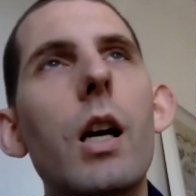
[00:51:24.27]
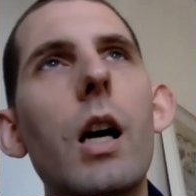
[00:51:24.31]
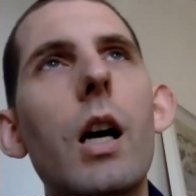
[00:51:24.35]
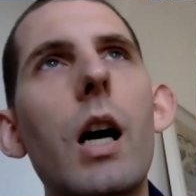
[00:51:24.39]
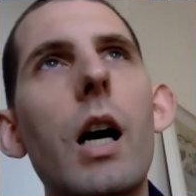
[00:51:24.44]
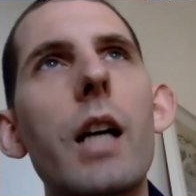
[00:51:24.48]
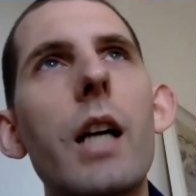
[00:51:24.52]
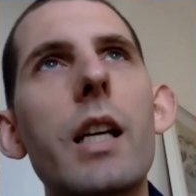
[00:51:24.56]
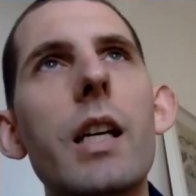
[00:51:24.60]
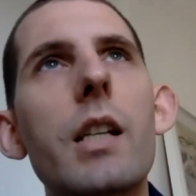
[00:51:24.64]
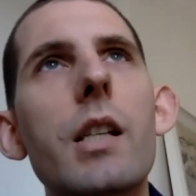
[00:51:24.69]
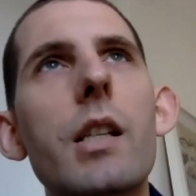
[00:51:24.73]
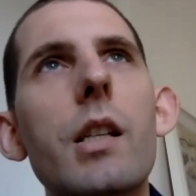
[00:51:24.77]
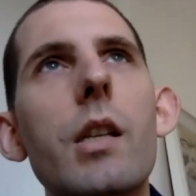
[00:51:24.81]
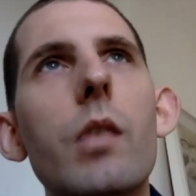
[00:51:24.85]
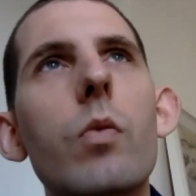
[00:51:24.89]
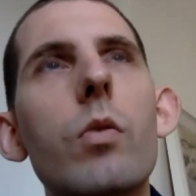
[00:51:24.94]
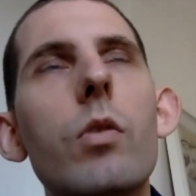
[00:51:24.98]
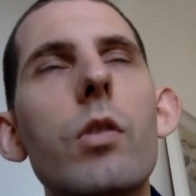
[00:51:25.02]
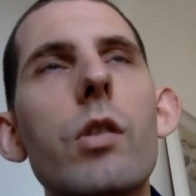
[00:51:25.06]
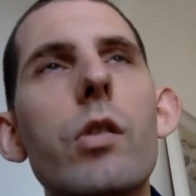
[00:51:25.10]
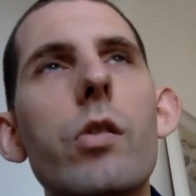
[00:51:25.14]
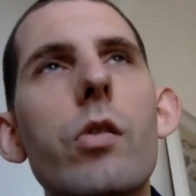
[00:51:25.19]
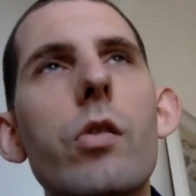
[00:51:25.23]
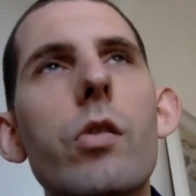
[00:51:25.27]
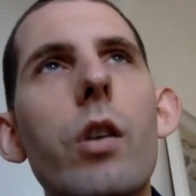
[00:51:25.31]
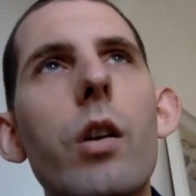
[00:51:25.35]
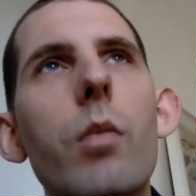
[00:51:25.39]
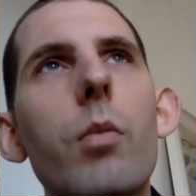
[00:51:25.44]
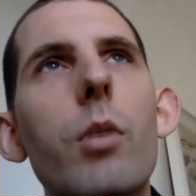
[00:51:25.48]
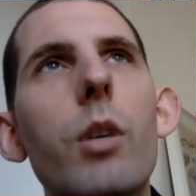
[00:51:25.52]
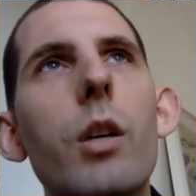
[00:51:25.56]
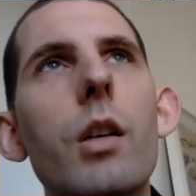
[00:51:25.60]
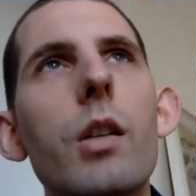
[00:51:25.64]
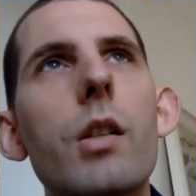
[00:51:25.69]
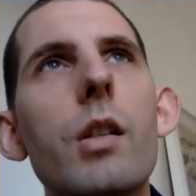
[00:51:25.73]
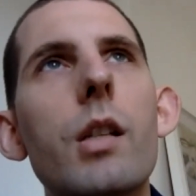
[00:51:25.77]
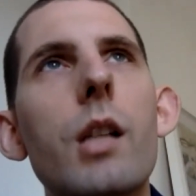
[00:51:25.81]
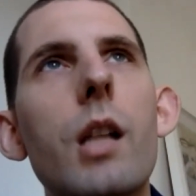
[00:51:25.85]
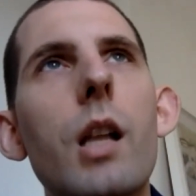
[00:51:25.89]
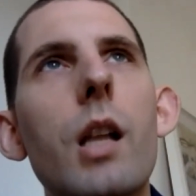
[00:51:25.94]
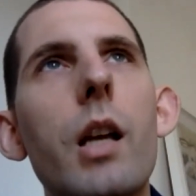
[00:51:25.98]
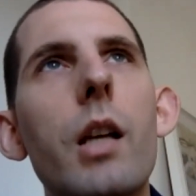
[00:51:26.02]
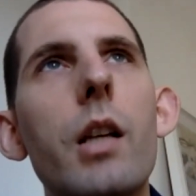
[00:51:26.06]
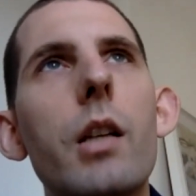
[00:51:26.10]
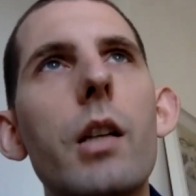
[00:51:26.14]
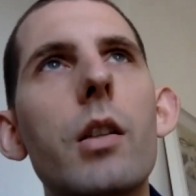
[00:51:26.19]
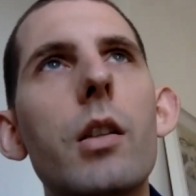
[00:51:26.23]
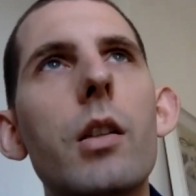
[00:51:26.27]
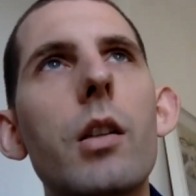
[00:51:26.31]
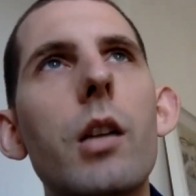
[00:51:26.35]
I guess I would describe it as like